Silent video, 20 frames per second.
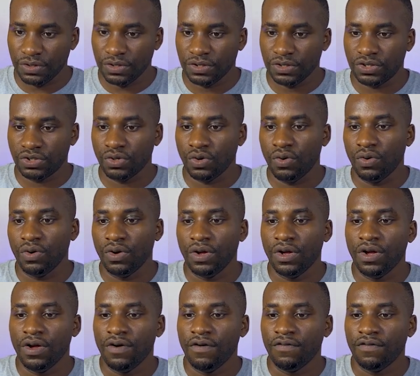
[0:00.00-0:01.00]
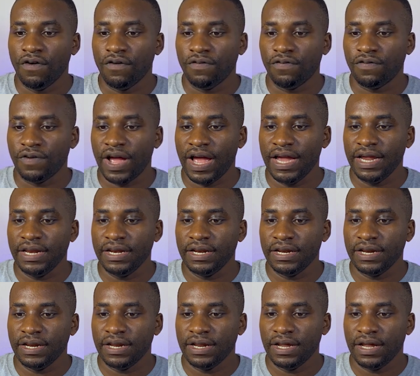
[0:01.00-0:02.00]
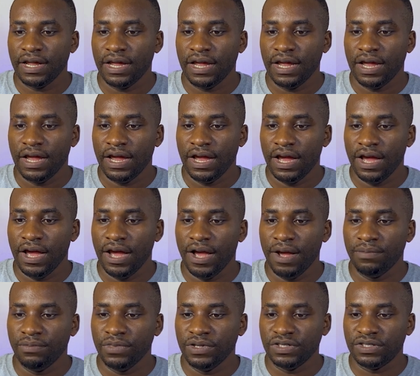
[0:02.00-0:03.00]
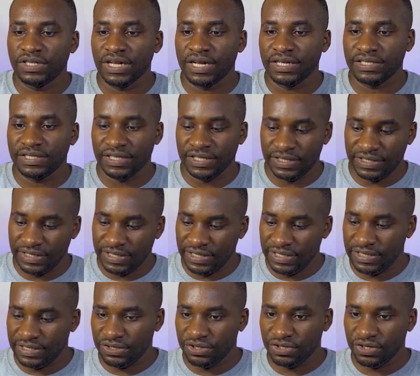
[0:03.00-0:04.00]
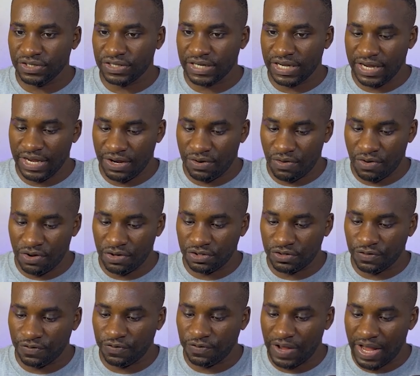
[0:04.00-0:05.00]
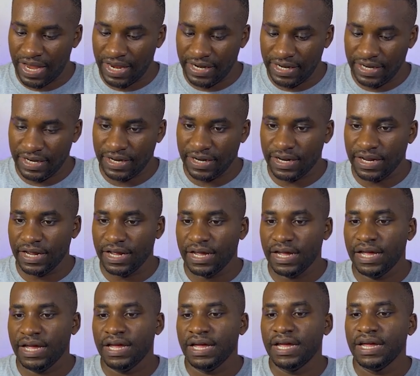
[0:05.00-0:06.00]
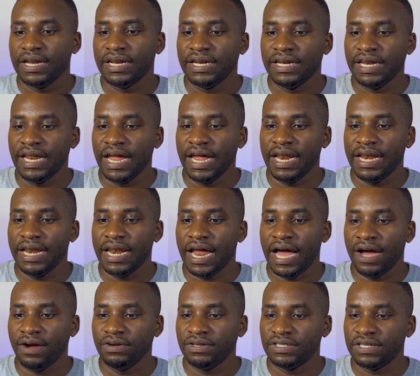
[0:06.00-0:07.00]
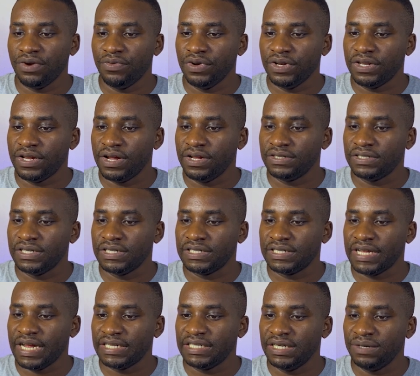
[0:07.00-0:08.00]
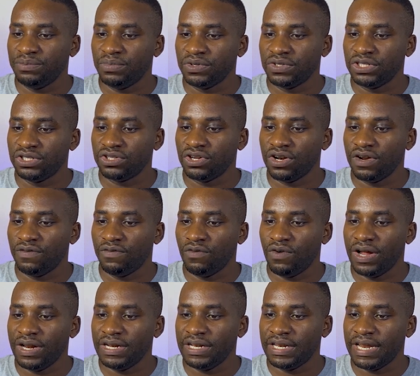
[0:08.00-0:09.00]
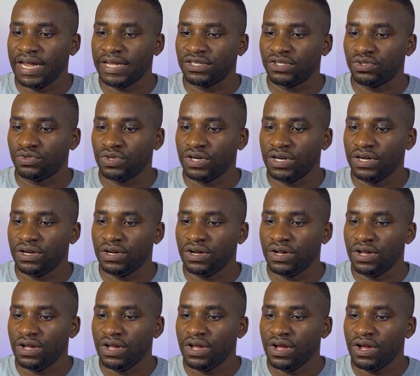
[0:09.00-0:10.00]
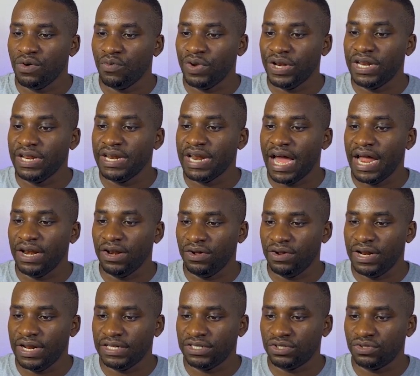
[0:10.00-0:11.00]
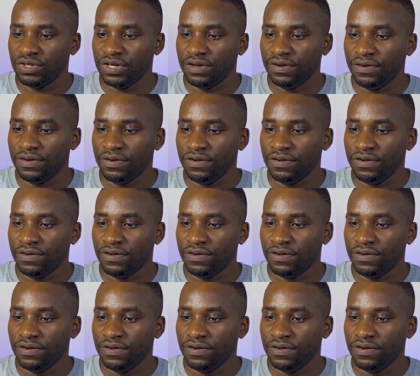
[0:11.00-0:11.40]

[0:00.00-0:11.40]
So for find, which as it is, you just get equal to find. Then now it says returns the starting position of one text string within another string.